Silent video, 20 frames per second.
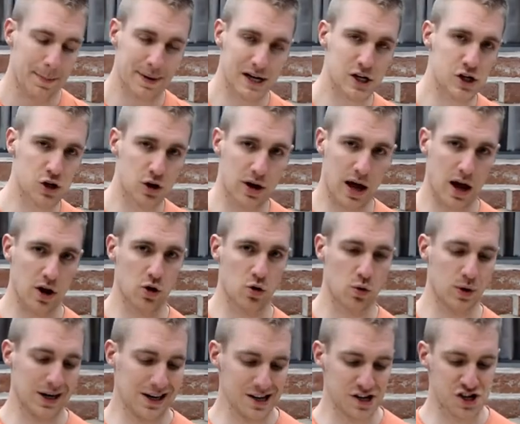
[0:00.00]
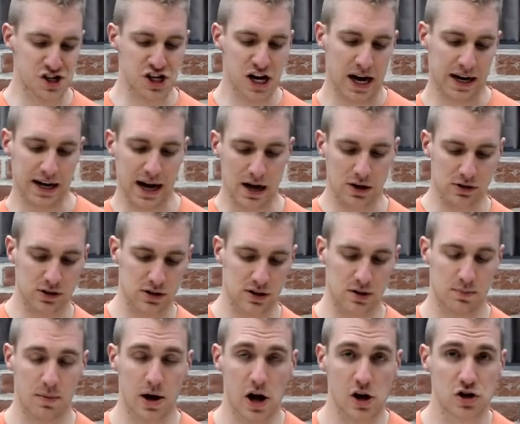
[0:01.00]
Make sure that you really check out
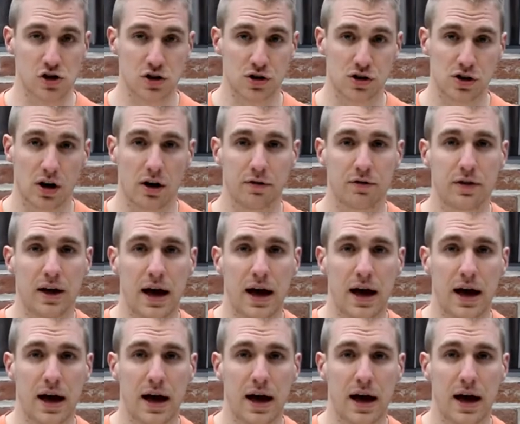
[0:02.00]
the measures of